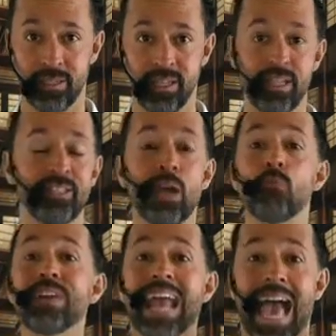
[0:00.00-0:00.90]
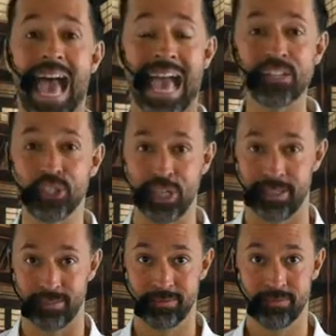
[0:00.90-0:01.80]
their reaction,
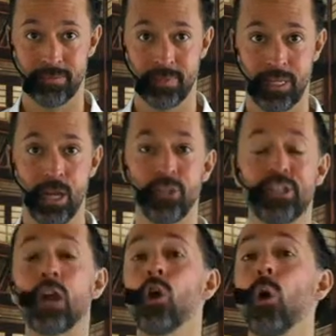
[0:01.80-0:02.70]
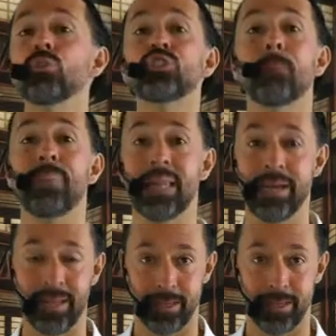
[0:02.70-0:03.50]
their coachability,